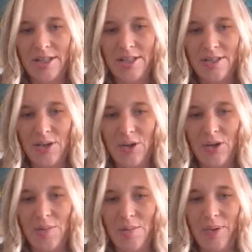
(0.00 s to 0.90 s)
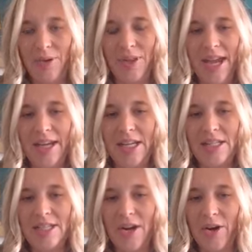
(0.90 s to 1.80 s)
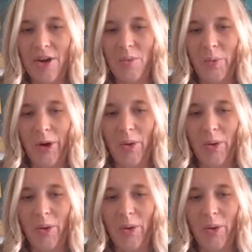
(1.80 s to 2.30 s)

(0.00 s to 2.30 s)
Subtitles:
So both Annie and Dario were